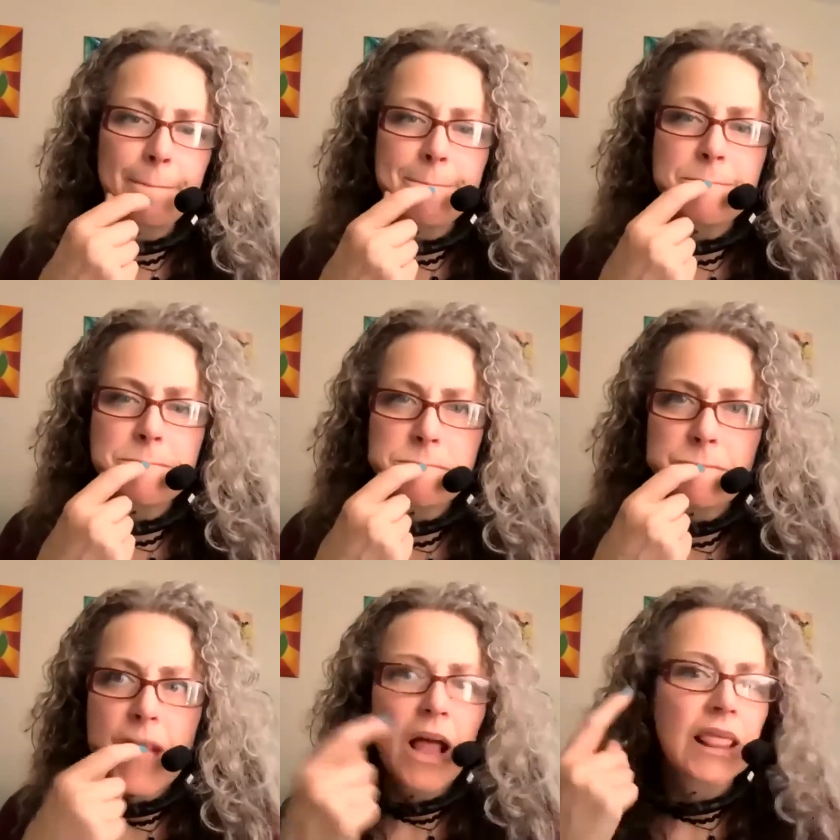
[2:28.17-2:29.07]
um
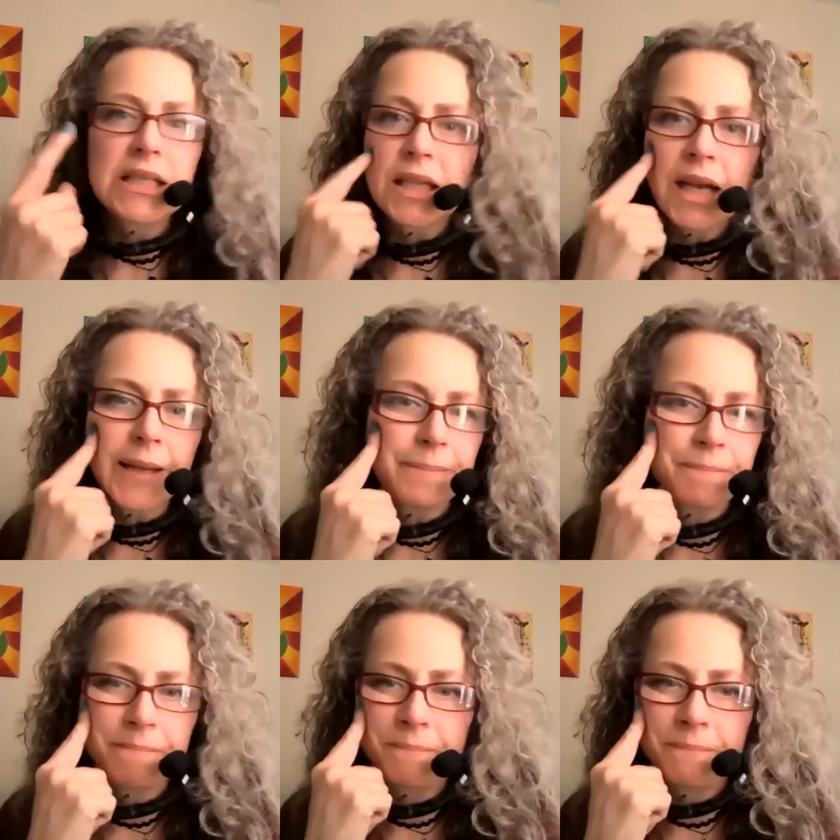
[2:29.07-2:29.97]
Listening.
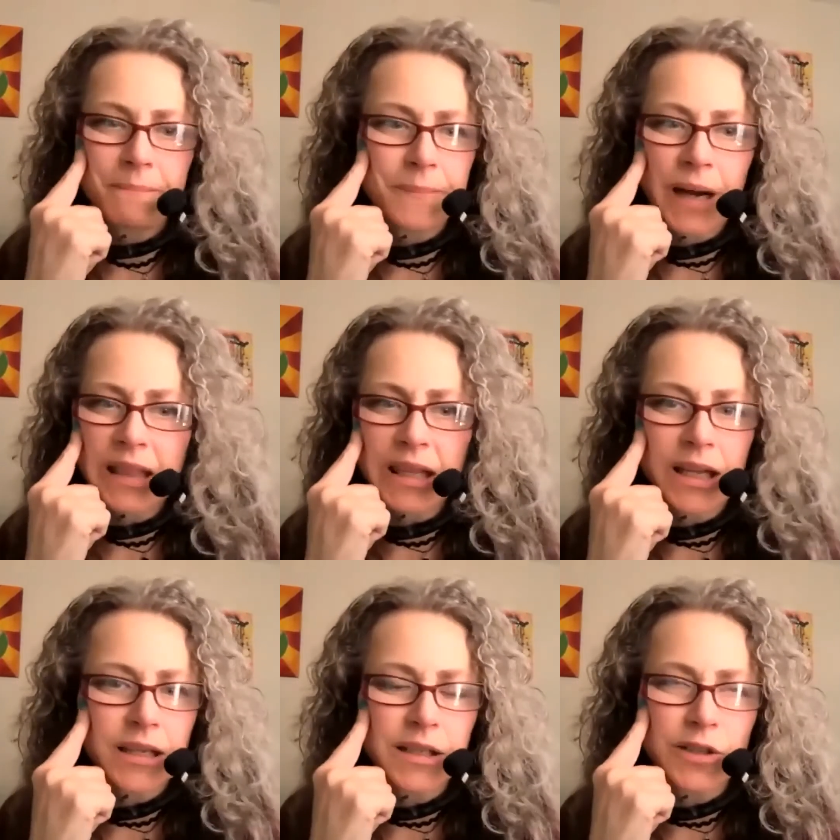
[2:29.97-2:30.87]
I
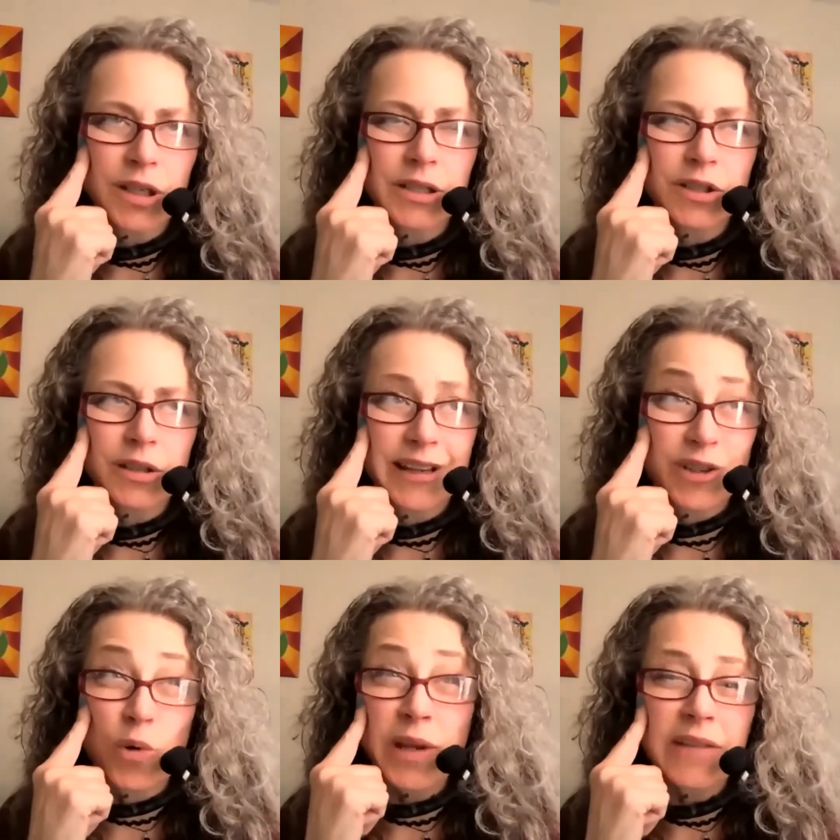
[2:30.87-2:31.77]
think it's like,
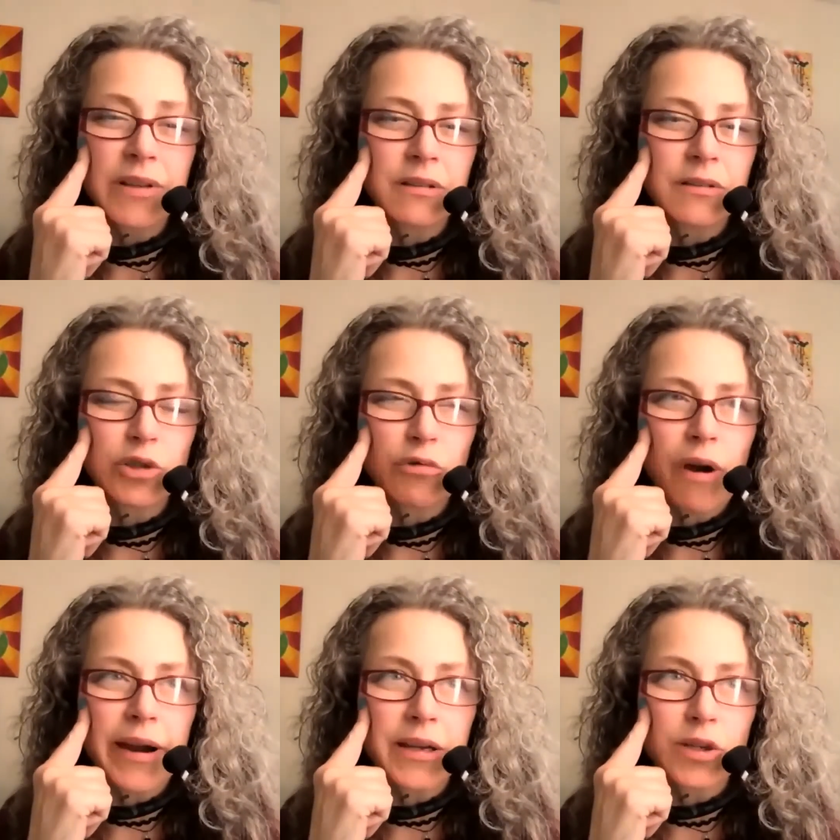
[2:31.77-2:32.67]
don't even
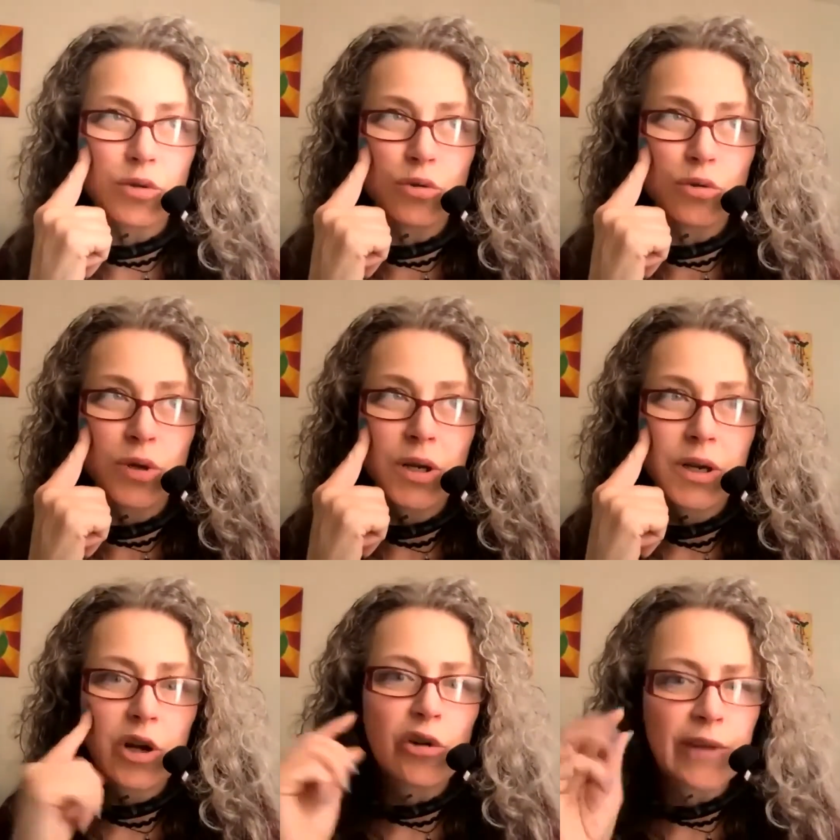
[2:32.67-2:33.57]
try to
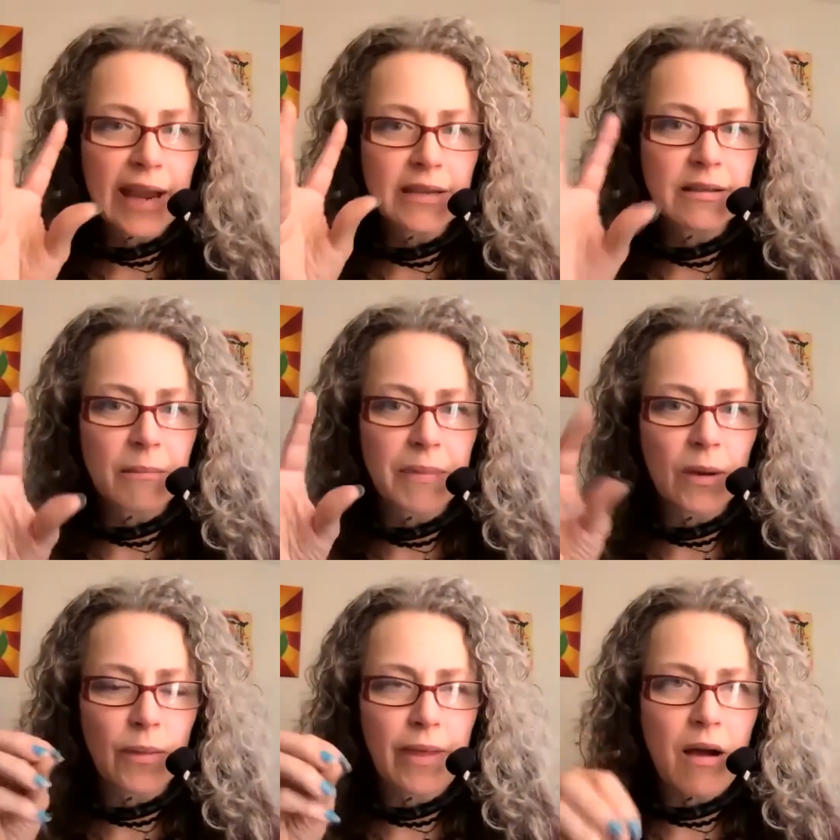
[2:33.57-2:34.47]
create something
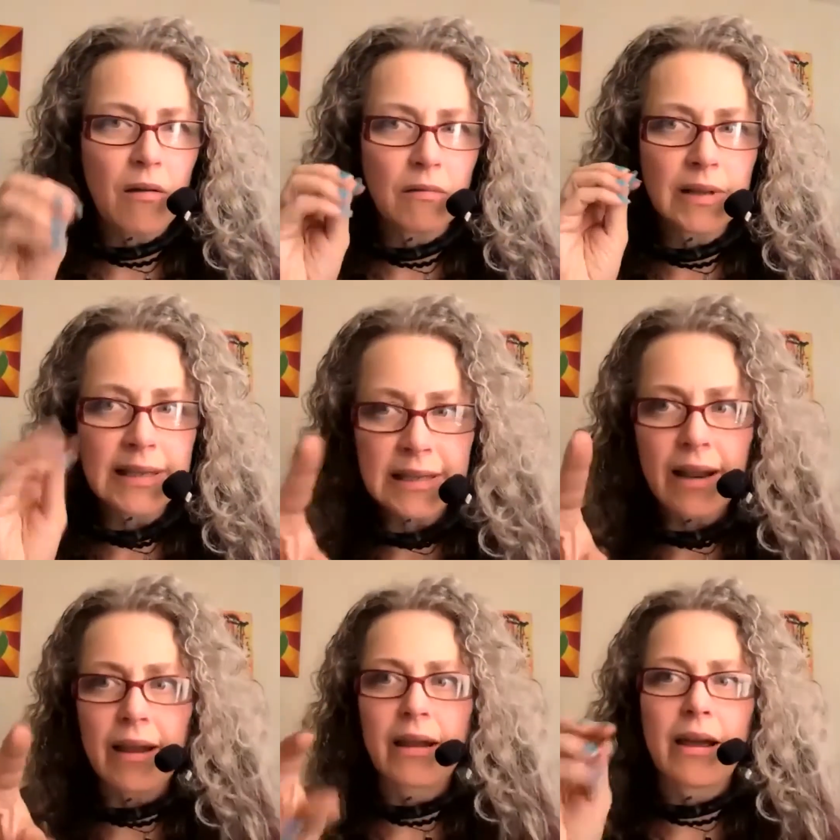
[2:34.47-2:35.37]
without
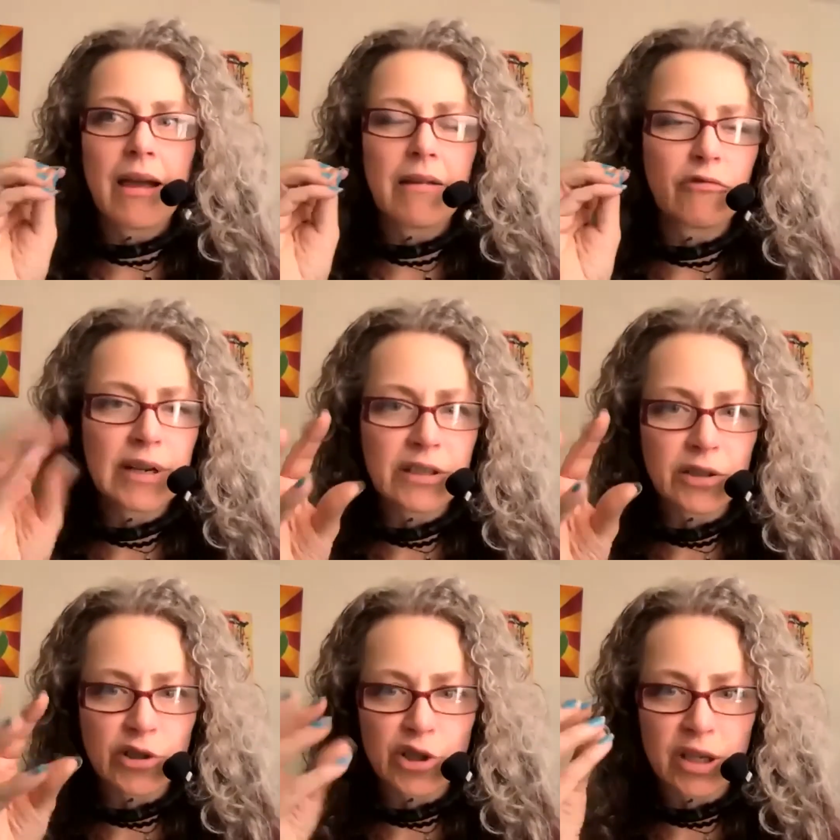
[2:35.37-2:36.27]
listening and
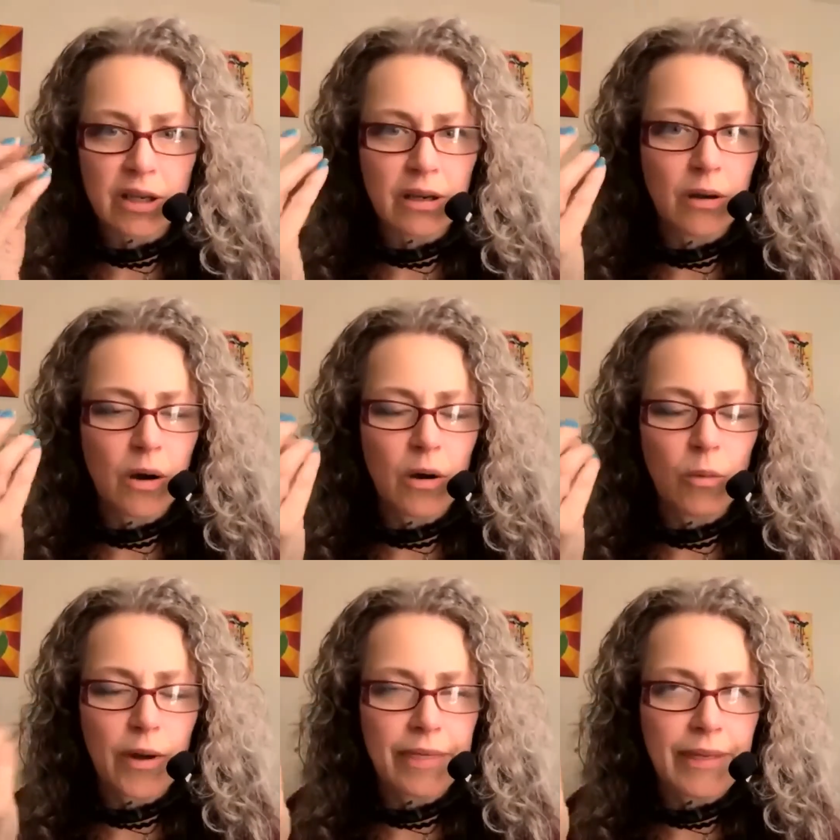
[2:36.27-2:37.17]
researching
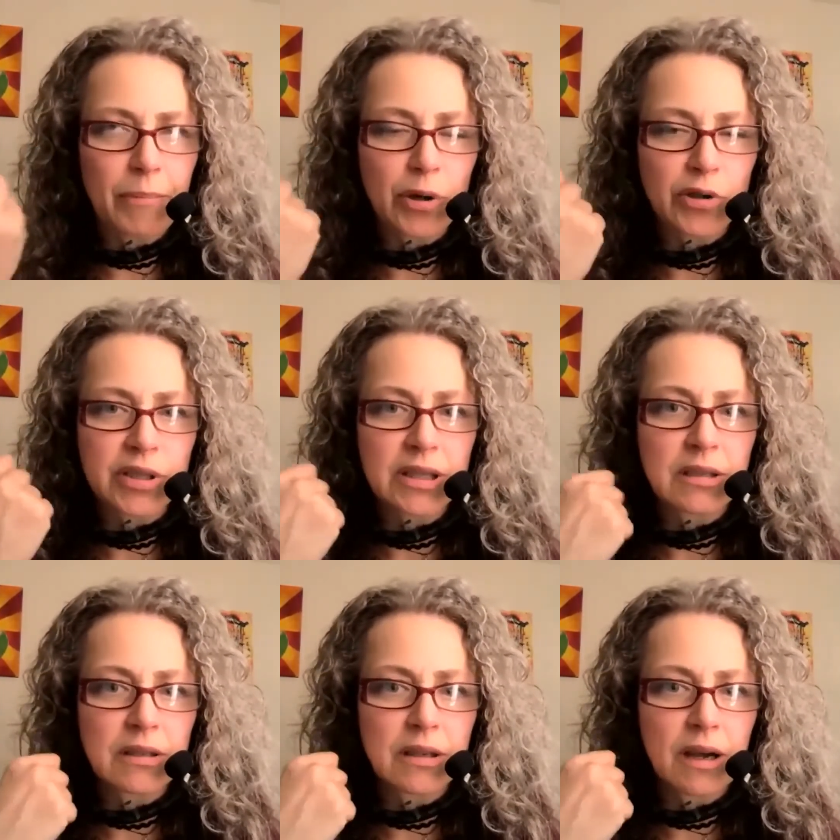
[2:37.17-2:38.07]
what that
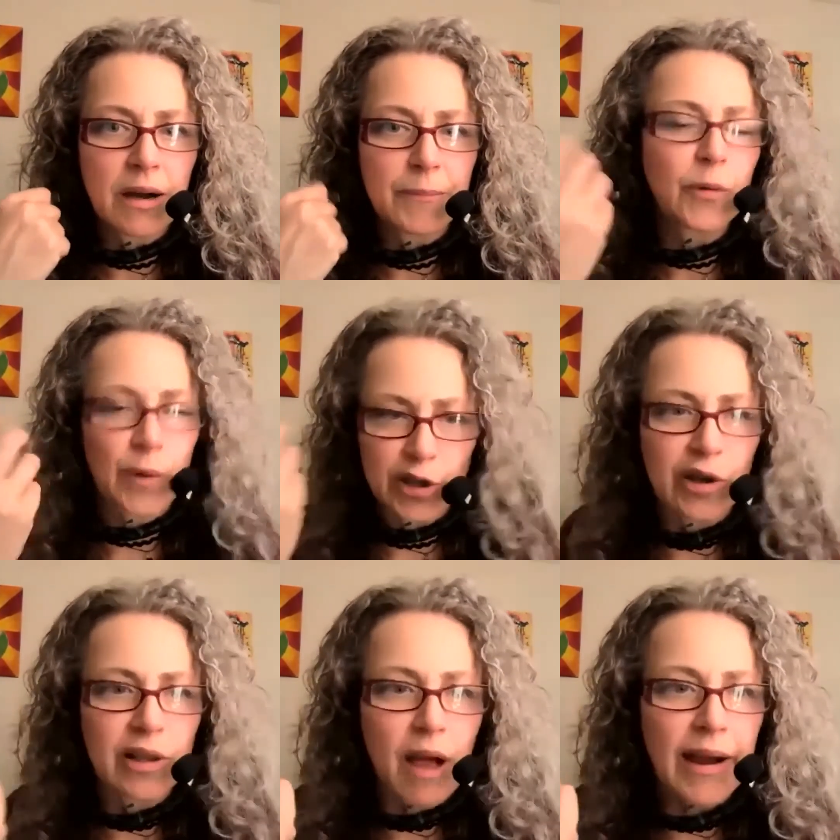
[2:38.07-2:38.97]
person, but what your
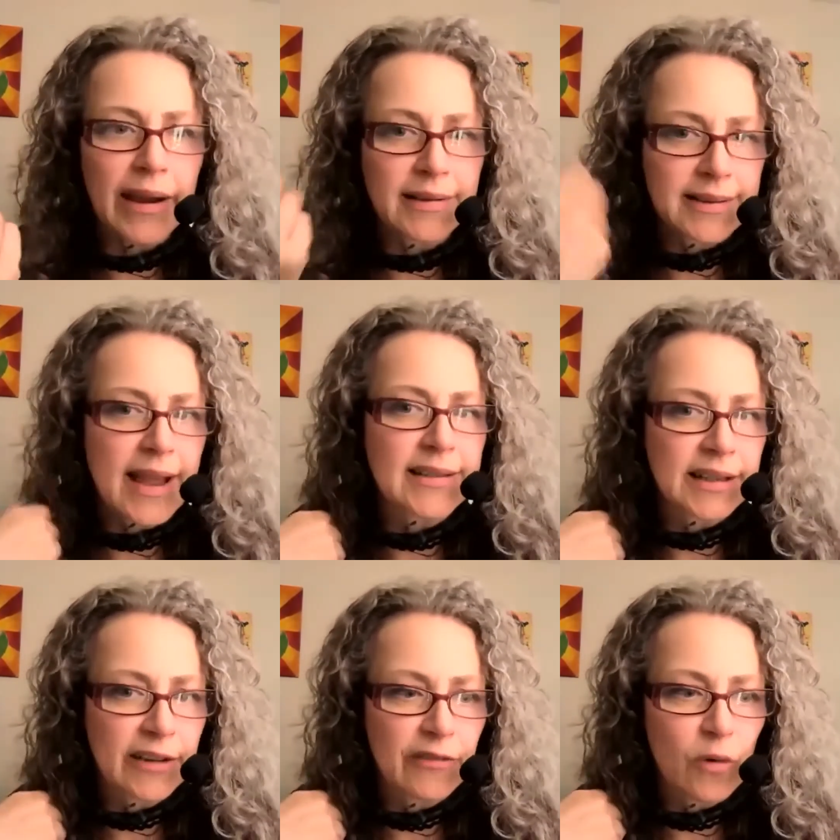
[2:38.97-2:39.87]
client is
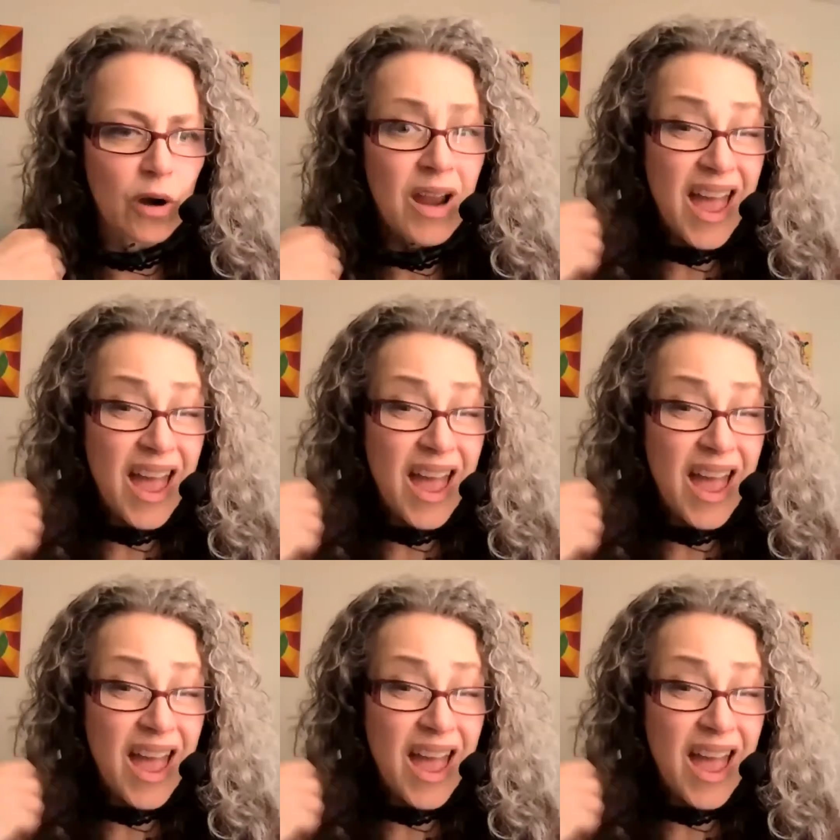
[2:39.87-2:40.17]
asking for.